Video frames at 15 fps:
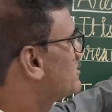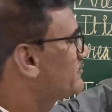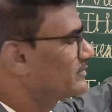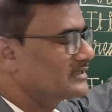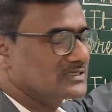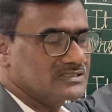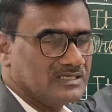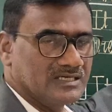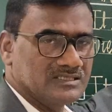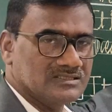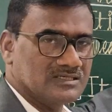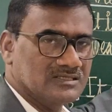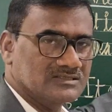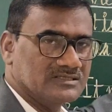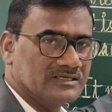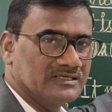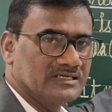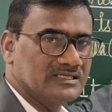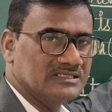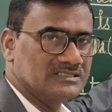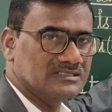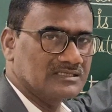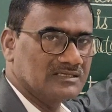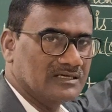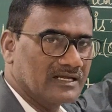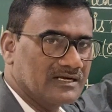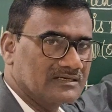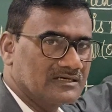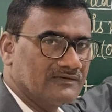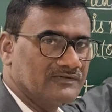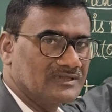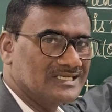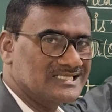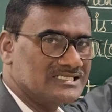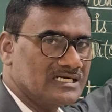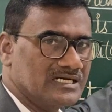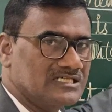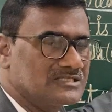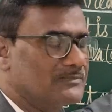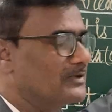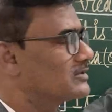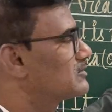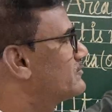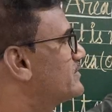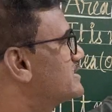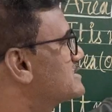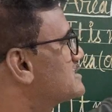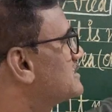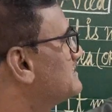of inertia is concerned, it is connected with the statics part of it.